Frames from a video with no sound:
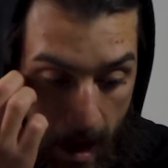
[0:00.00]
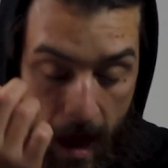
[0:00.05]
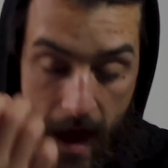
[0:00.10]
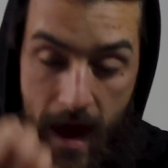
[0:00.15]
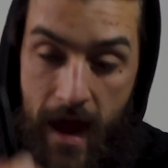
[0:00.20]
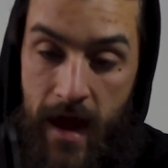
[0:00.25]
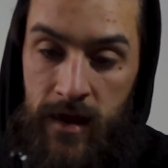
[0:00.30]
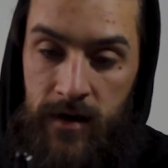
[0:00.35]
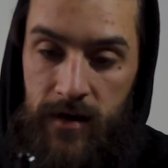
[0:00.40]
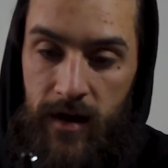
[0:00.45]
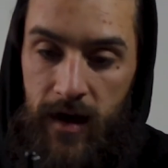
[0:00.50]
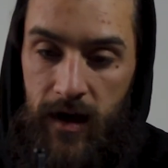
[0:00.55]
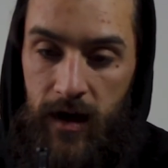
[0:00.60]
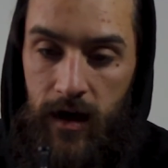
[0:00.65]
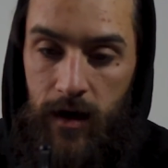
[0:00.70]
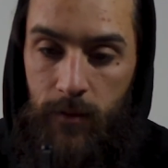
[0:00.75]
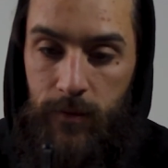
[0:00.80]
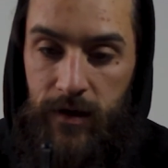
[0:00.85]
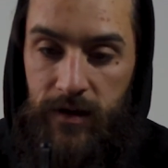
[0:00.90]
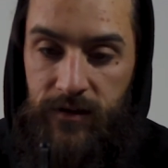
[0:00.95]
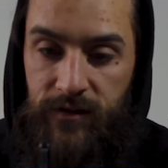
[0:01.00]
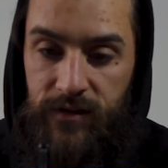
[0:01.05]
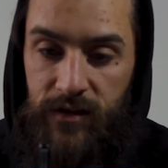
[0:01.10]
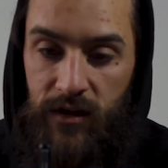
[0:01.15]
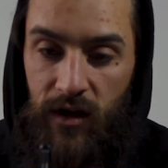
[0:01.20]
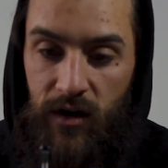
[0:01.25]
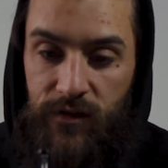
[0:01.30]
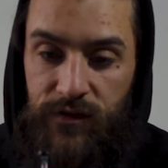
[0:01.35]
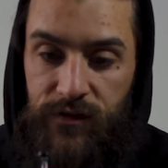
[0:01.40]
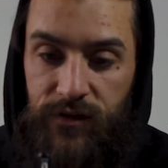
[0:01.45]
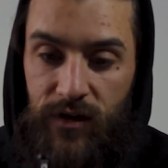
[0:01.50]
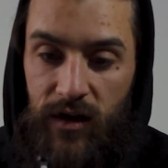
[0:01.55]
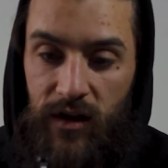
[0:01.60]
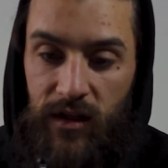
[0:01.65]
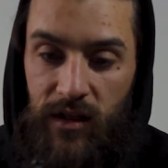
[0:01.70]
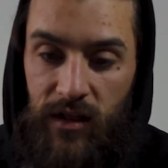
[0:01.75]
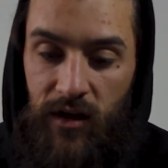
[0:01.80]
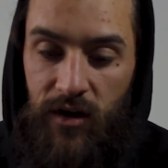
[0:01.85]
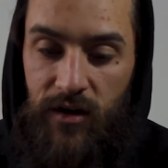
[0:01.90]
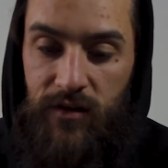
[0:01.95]
and it's lost a
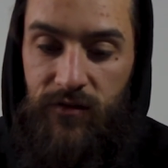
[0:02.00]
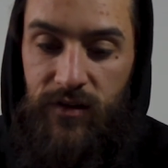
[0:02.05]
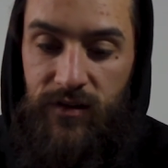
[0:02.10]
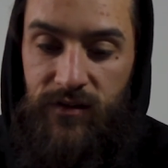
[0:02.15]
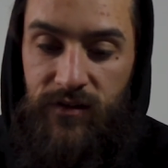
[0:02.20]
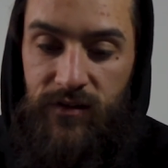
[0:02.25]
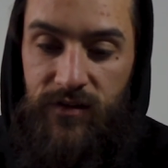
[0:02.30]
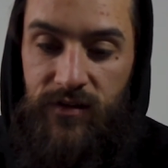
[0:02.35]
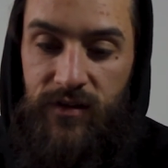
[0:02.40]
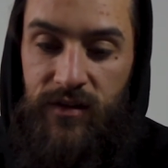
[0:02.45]
lot of its